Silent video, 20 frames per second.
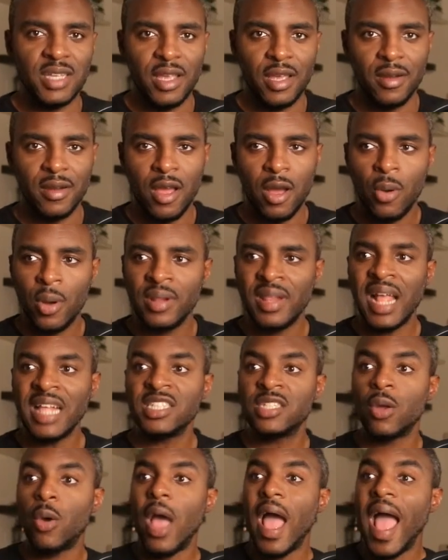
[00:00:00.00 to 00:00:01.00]
And that's
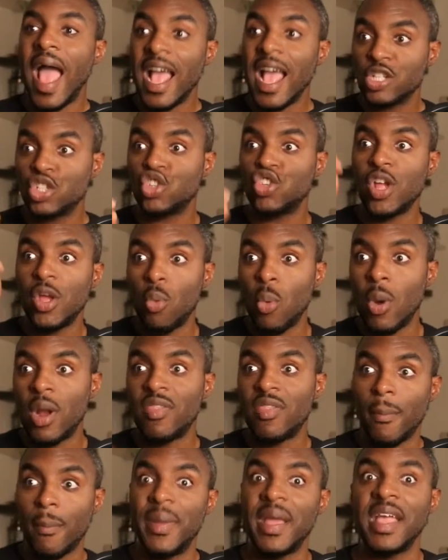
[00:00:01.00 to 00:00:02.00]
actually one of the
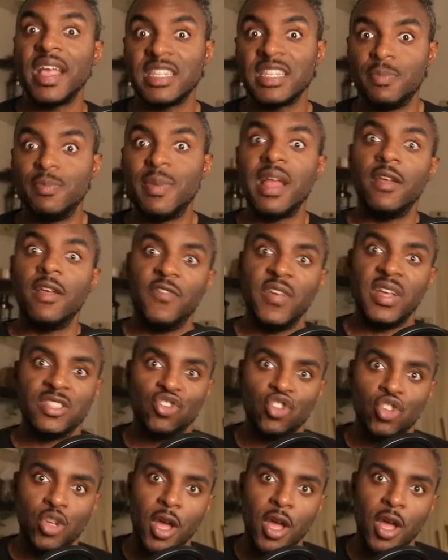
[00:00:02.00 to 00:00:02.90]
biggest benefits,